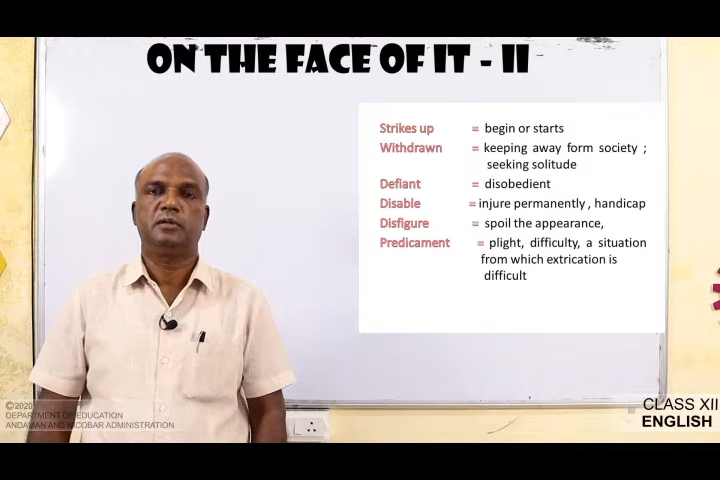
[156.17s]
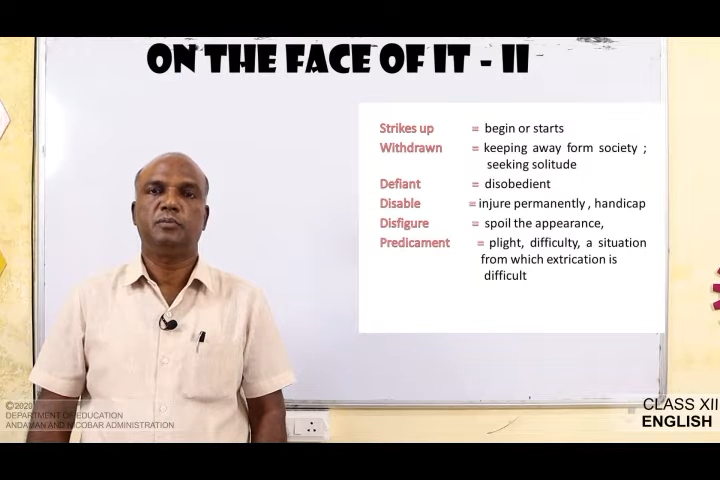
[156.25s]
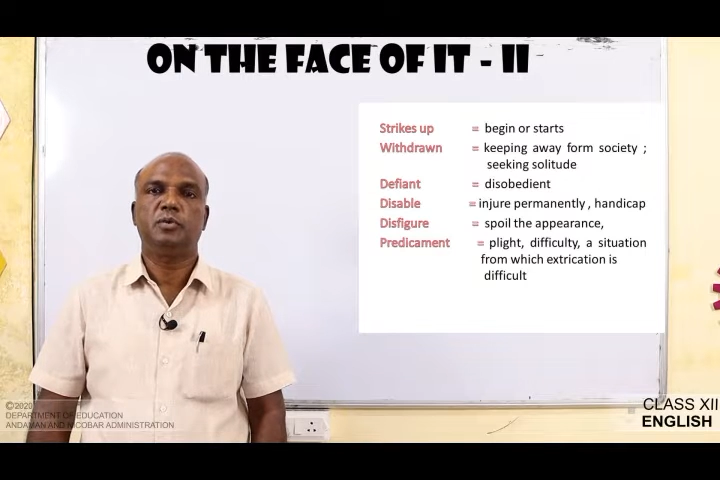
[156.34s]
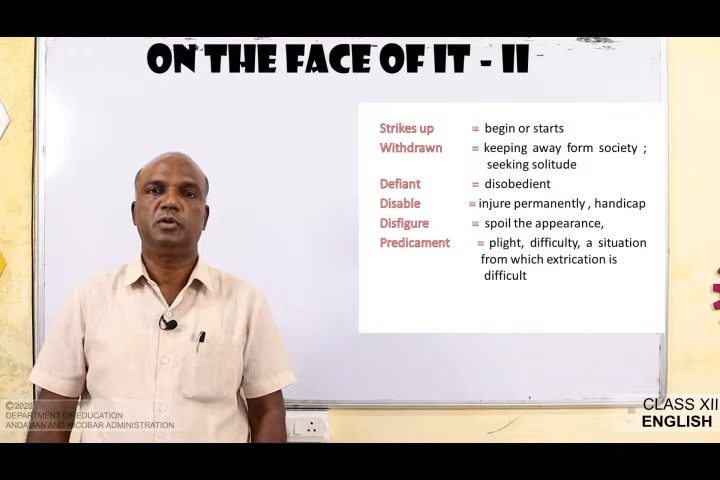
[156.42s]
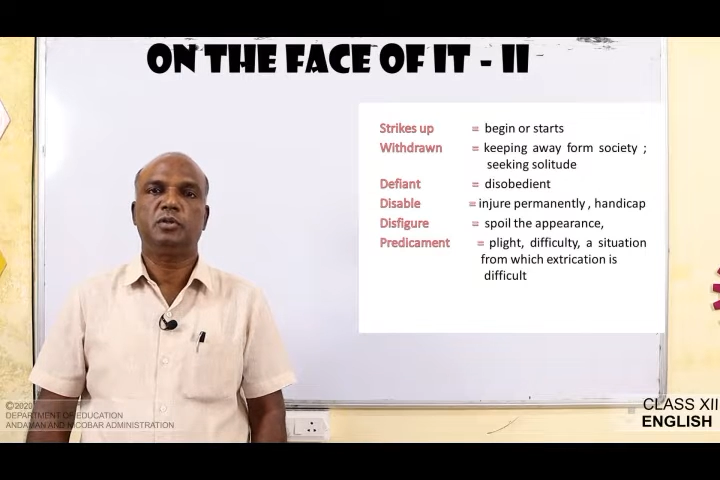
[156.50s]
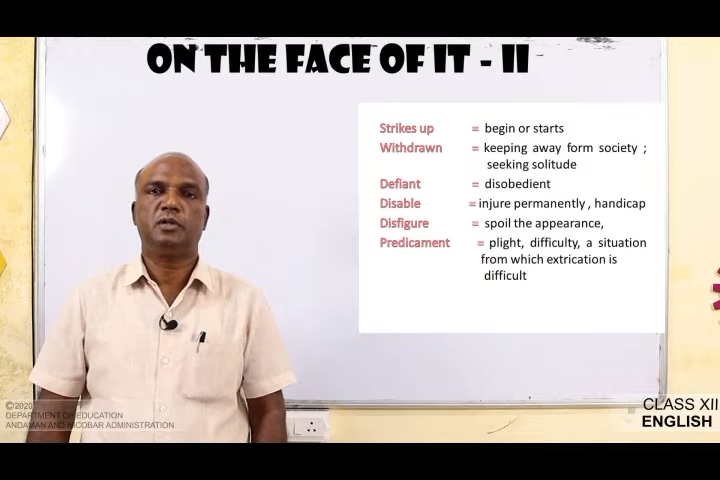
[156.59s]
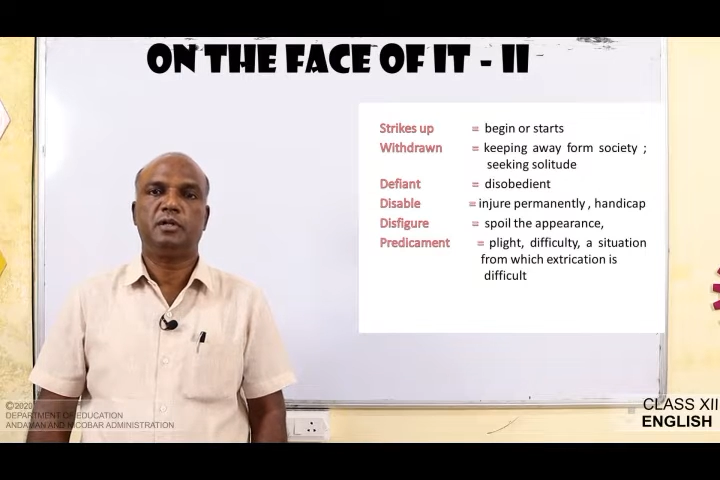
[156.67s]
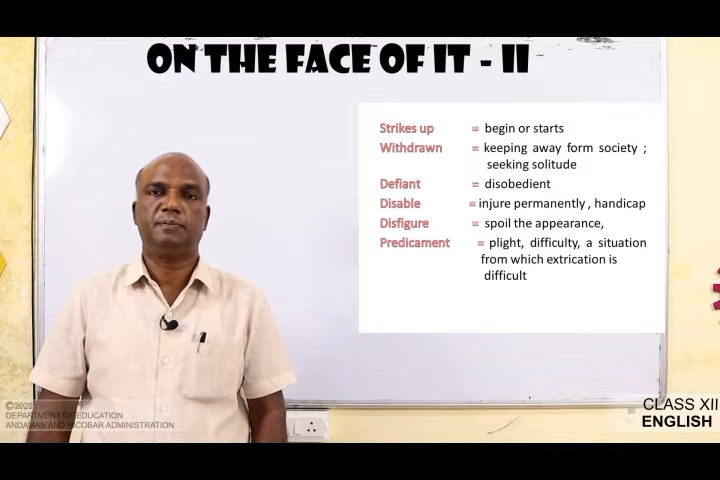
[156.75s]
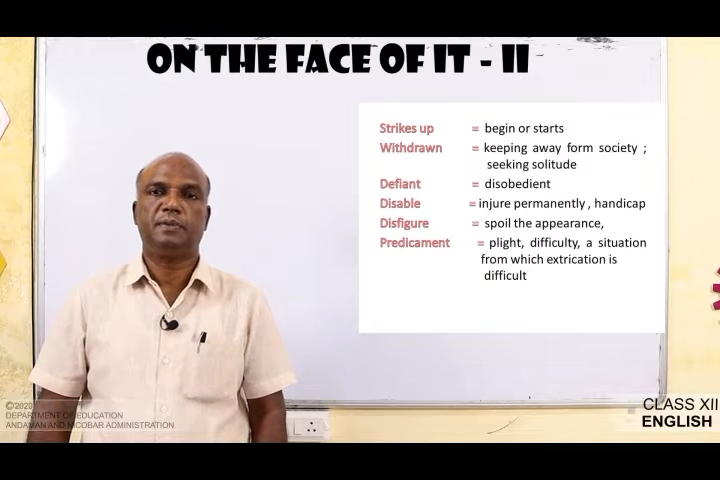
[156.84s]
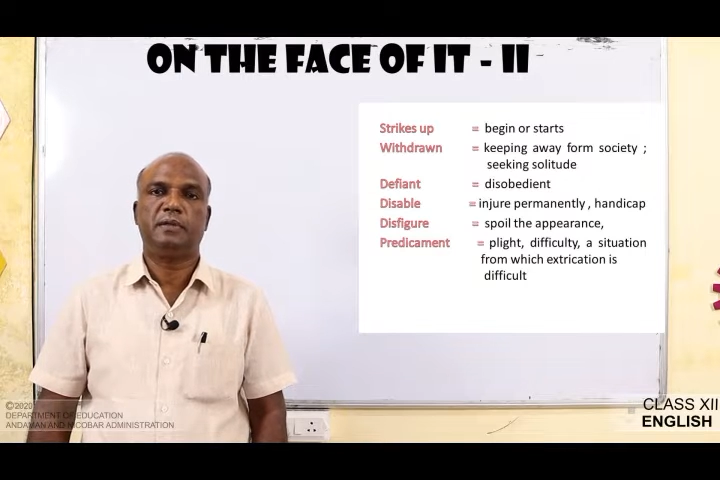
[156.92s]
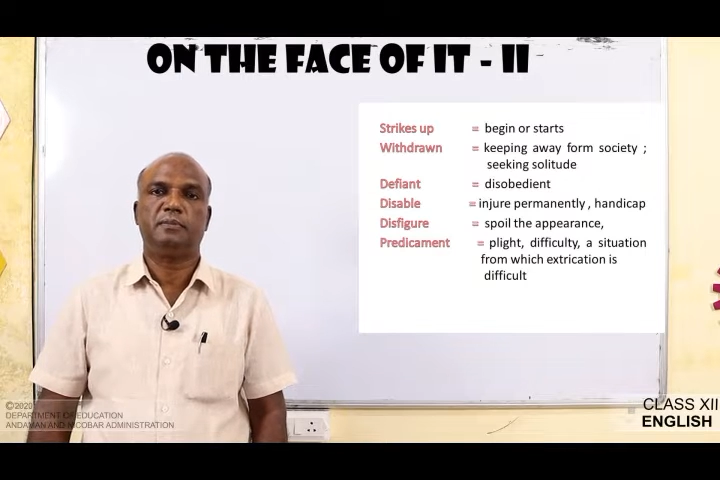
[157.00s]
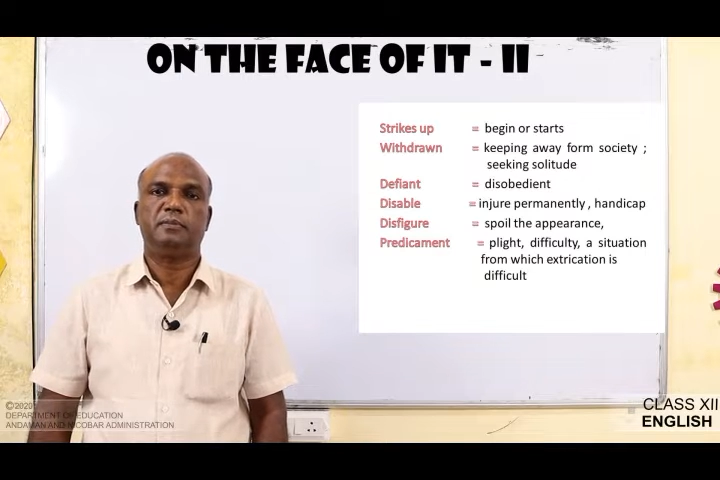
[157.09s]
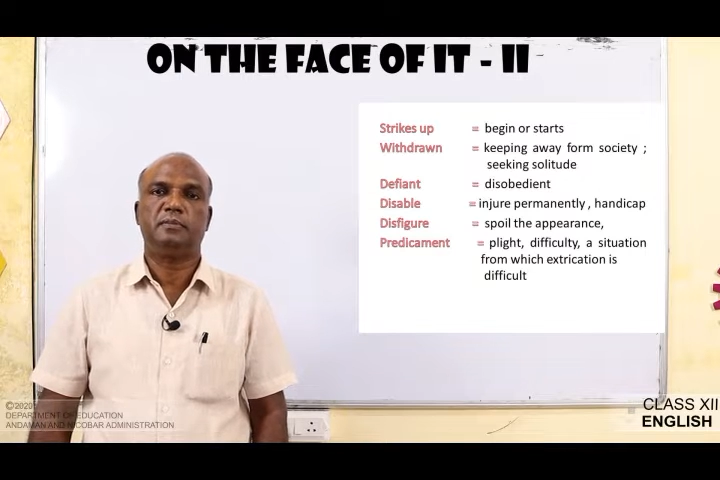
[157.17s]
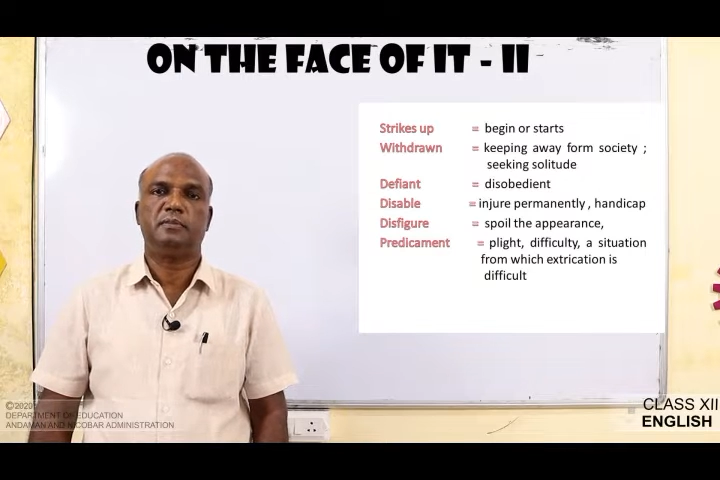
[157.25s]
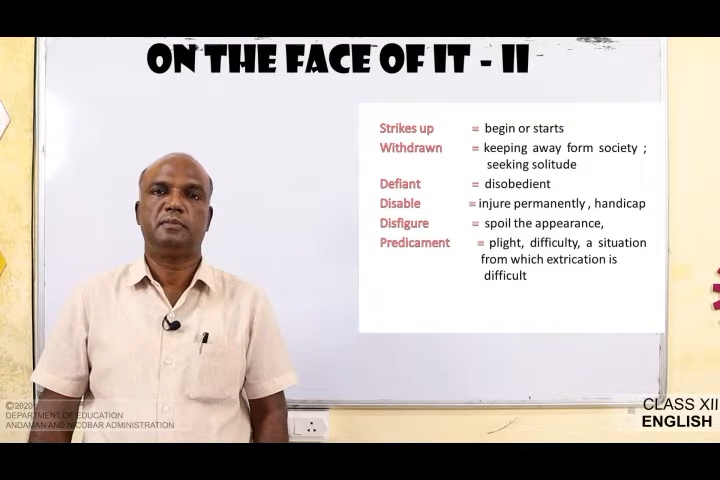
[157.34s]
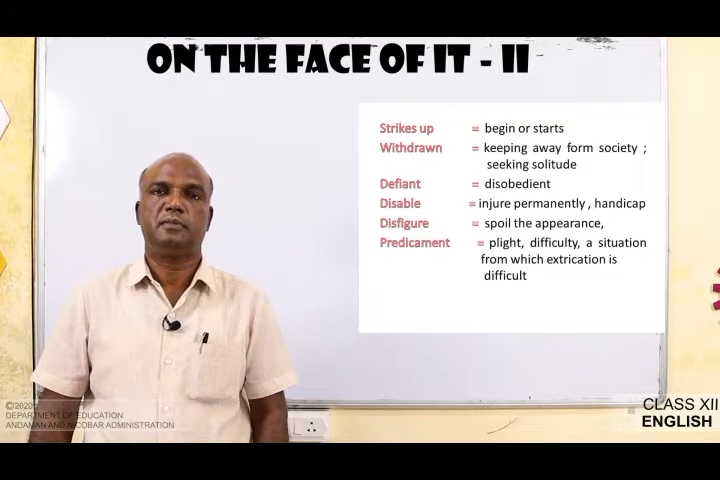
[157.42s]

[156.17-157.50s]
Both of them